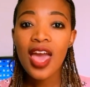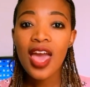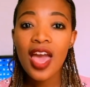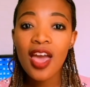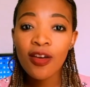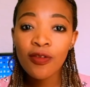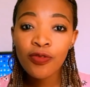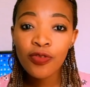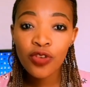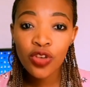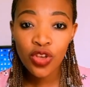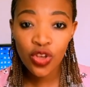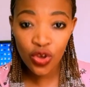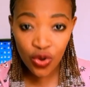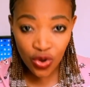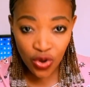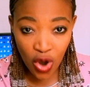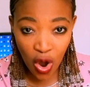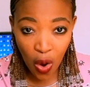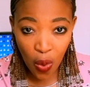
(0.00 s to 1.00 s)
If
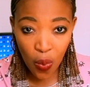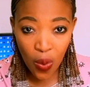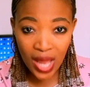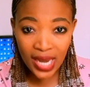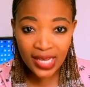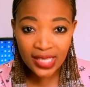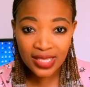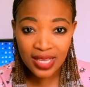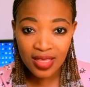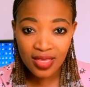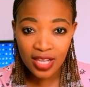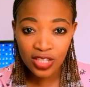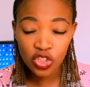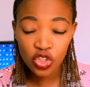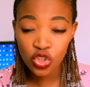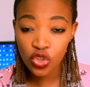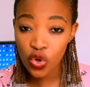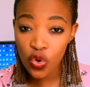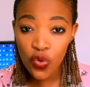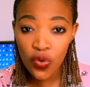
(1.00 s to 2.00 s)
you know what is it
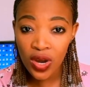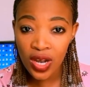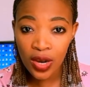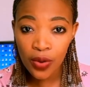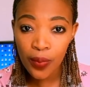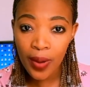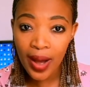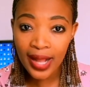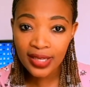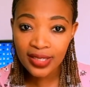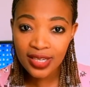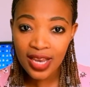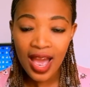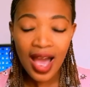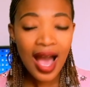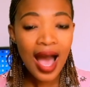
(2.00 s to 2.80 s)
that you really want,